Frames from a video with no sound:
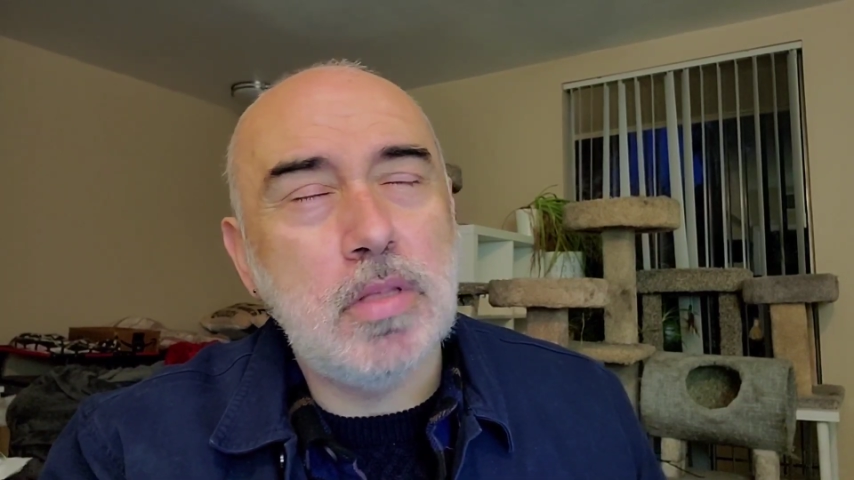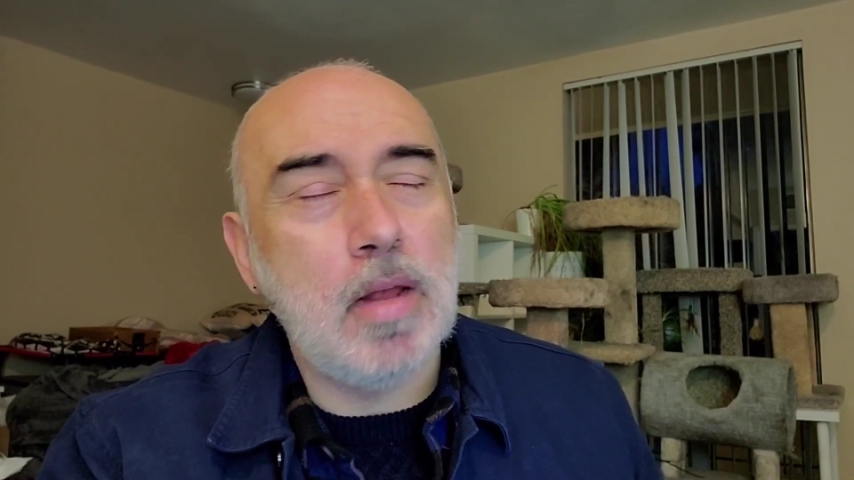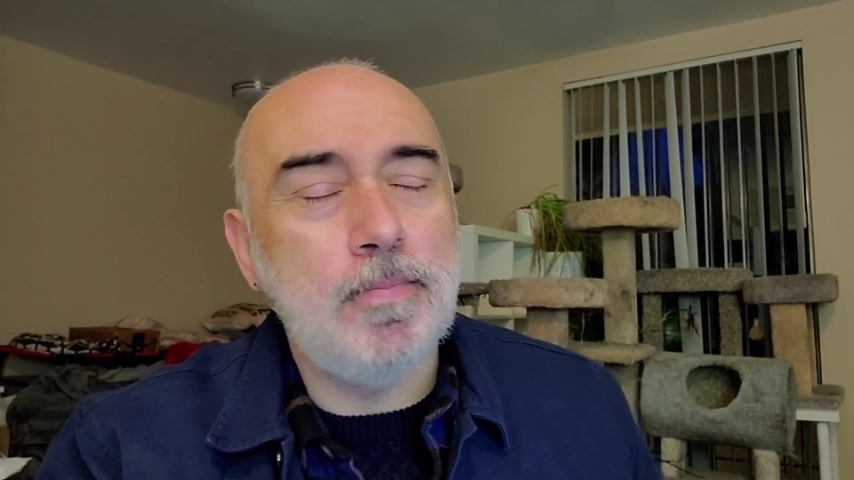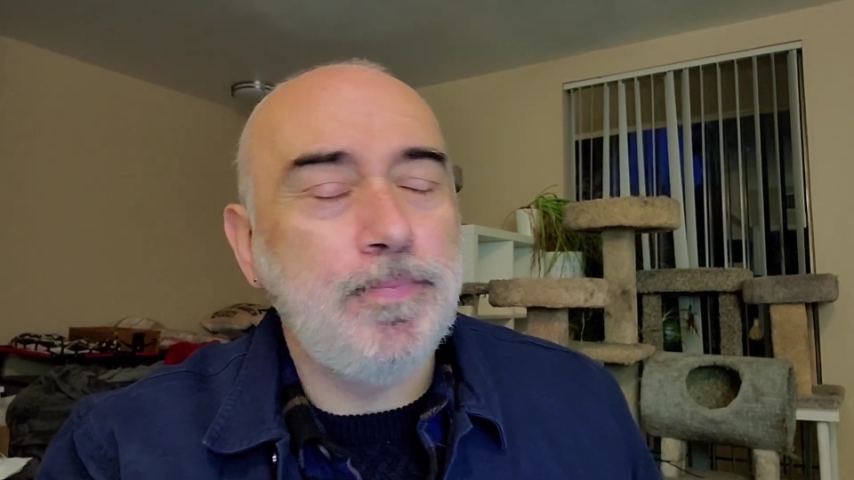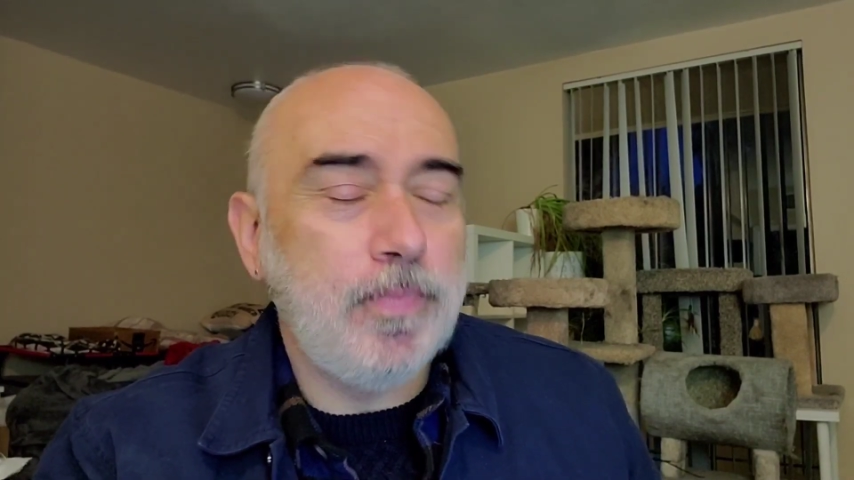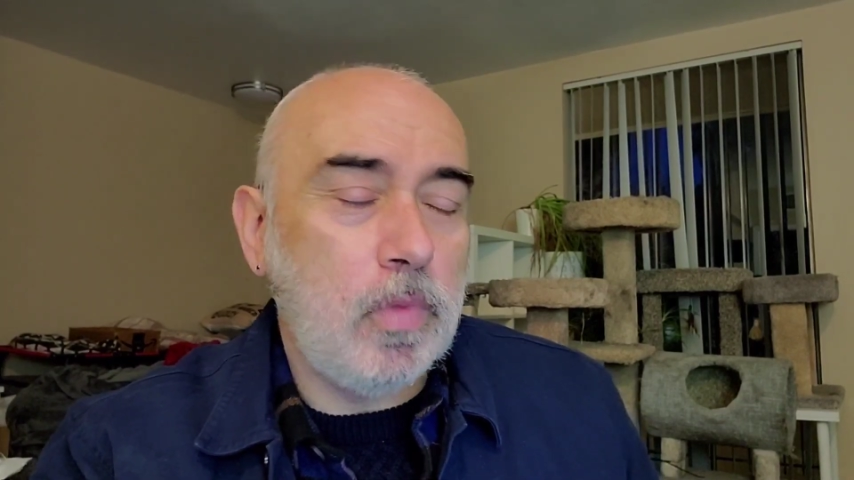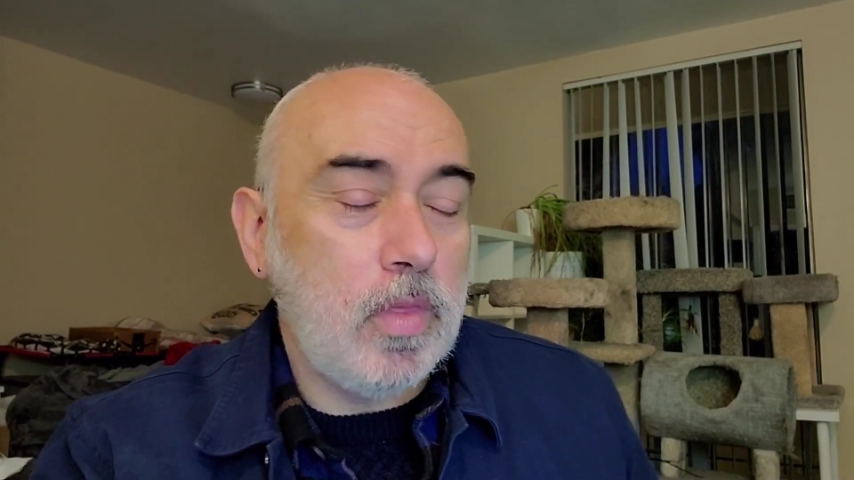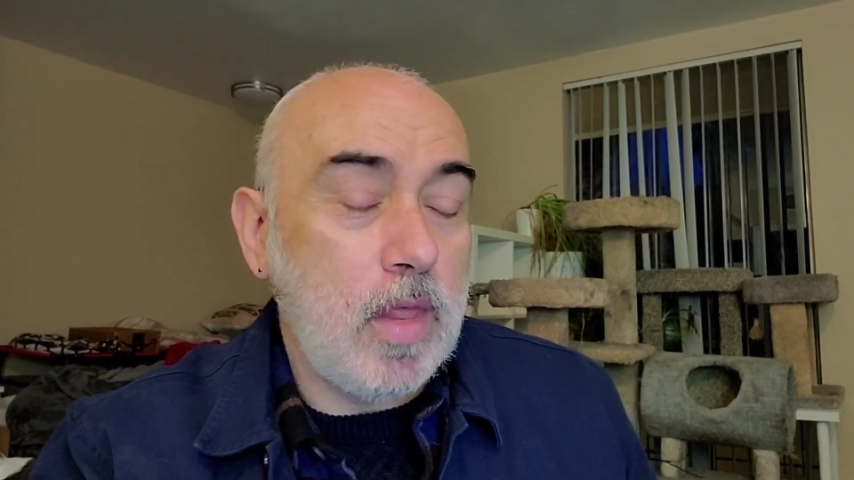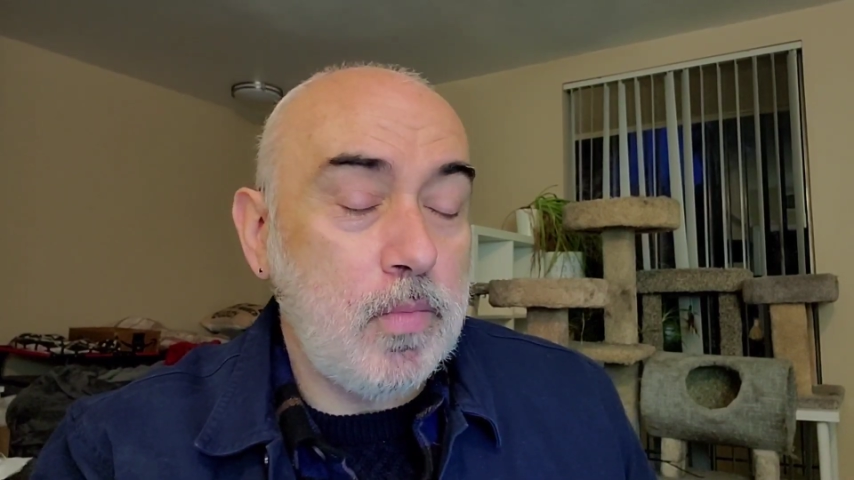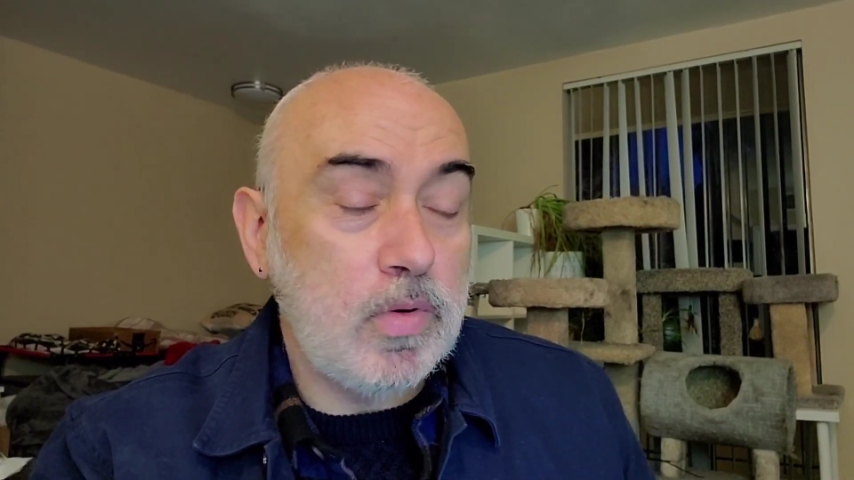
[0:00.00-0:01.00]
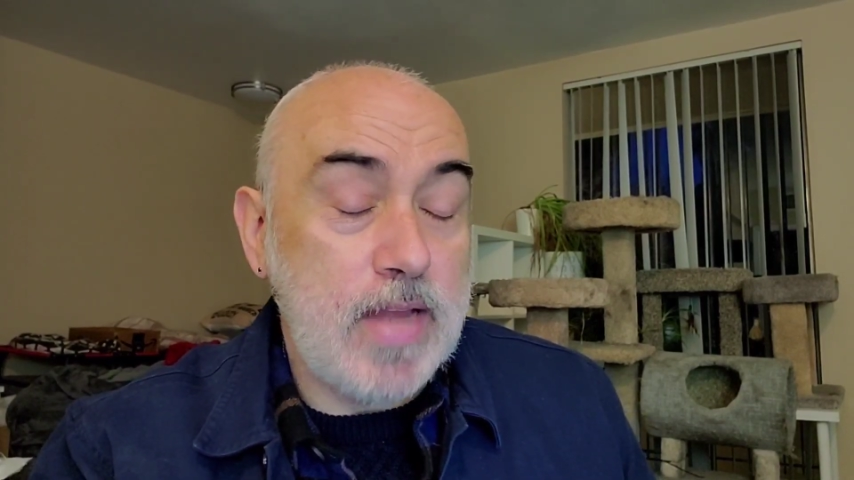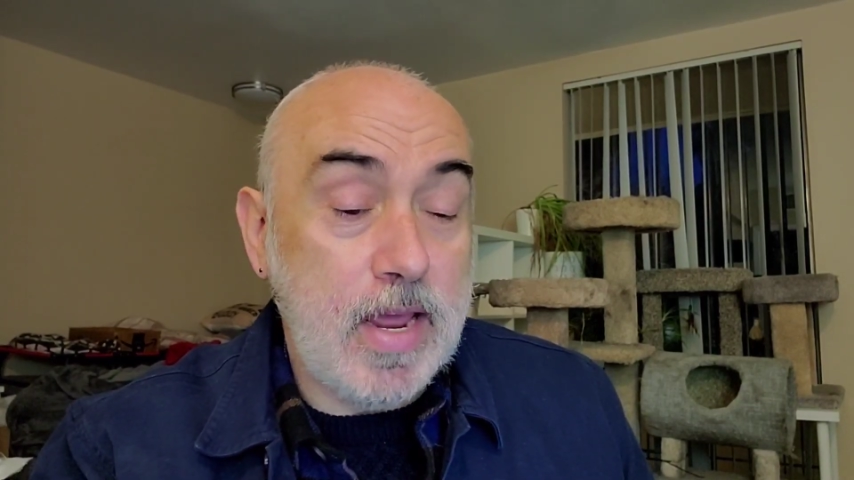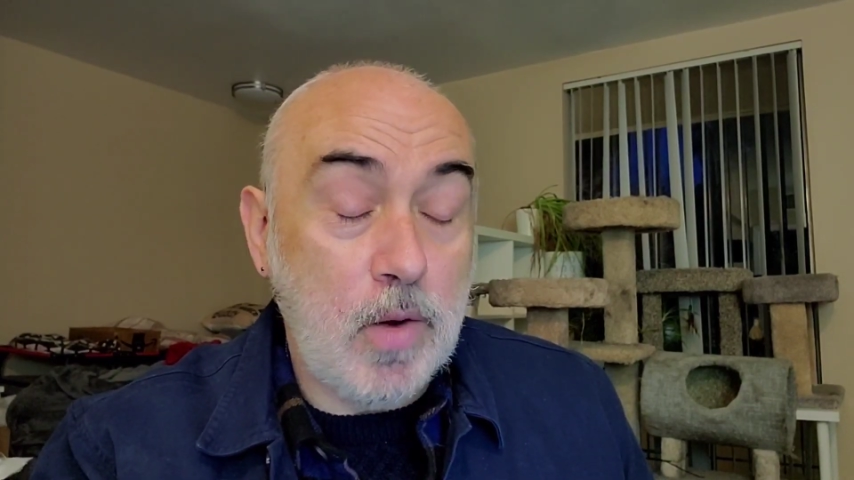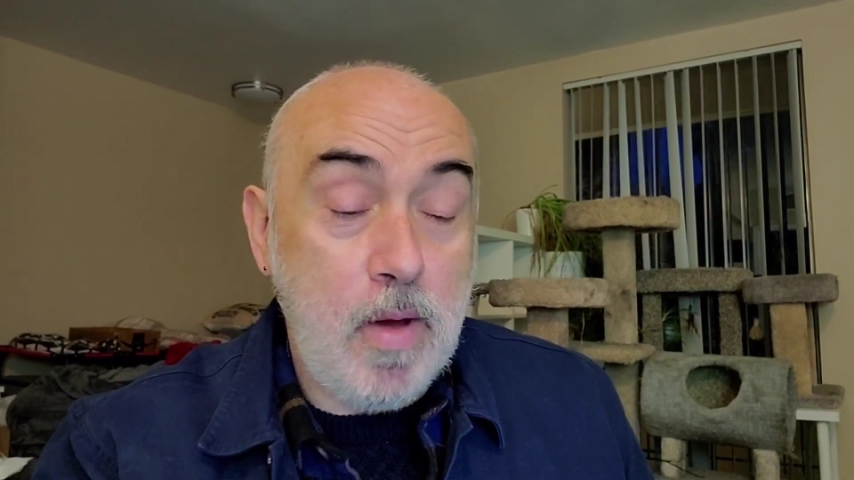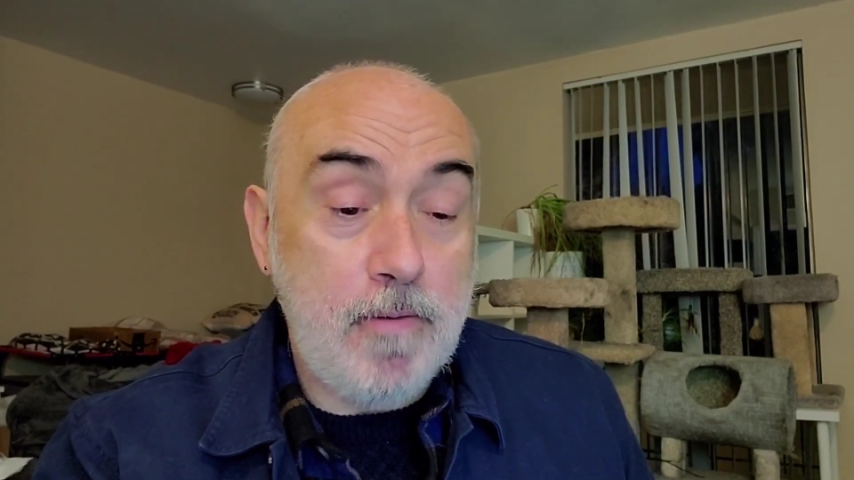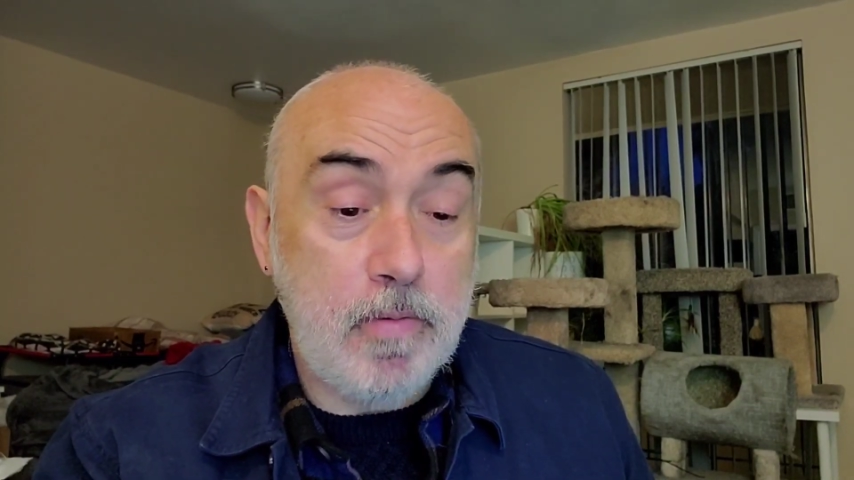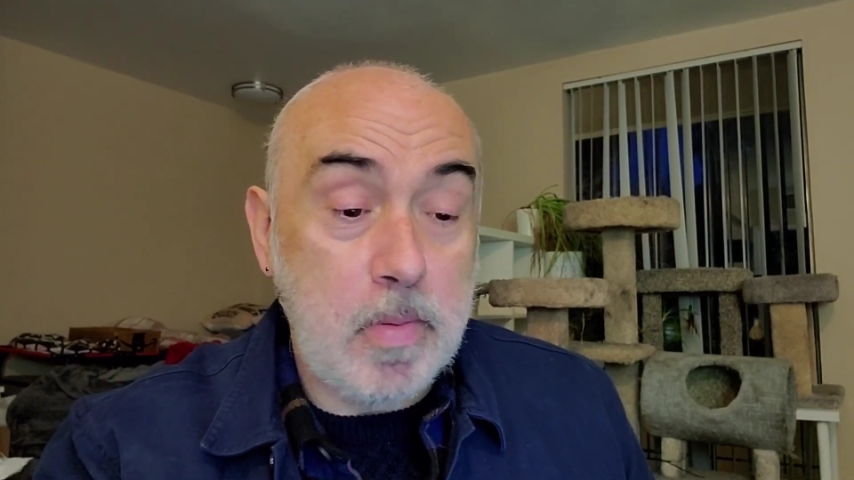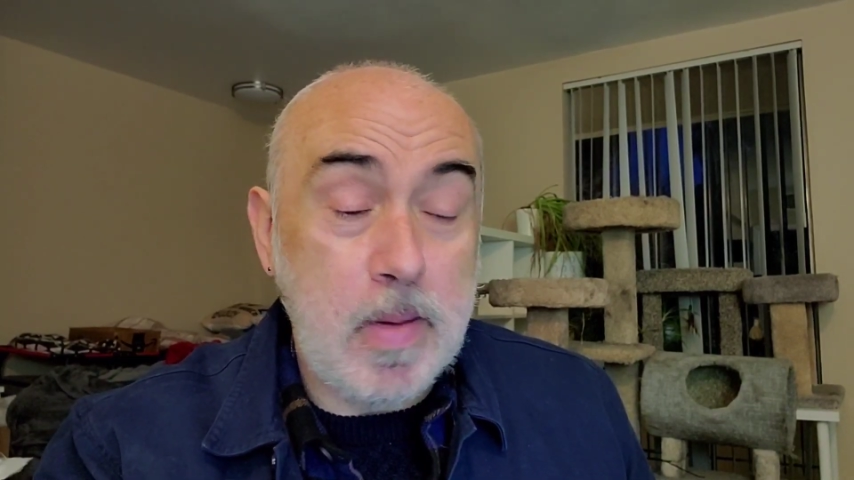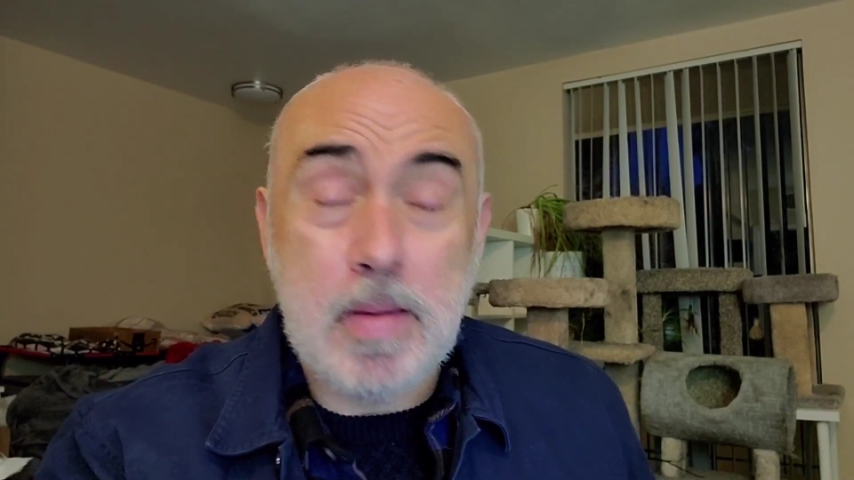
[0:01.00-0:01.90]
than were taken away from me,